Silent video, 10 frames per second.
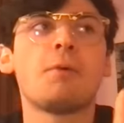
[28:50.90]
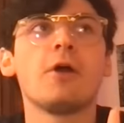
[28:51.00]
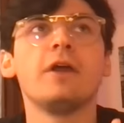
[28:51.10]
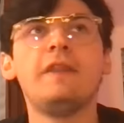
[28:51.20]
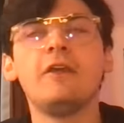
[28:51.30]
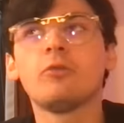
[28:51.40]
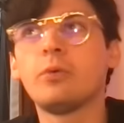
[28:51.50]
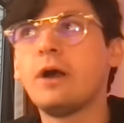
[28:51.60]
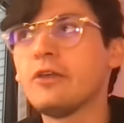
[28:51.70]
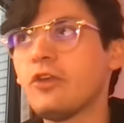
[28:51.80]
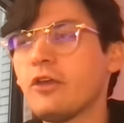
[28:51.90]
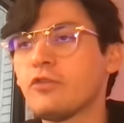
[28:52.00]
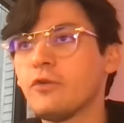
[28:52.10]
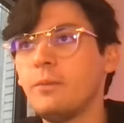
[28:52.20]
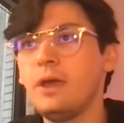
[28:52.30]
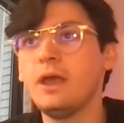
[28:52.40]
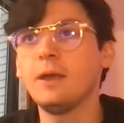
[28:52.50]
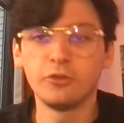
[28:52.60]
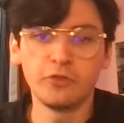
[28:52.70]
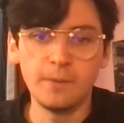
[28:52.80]
part in this process for me,
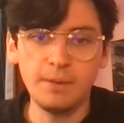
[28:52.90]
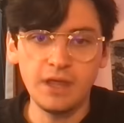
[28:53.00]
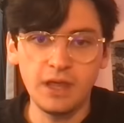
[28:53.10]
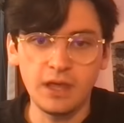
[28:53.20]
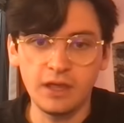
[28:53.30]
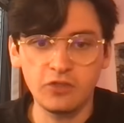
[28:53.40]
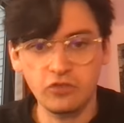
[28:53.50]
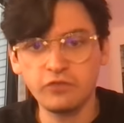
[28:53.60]
other than being his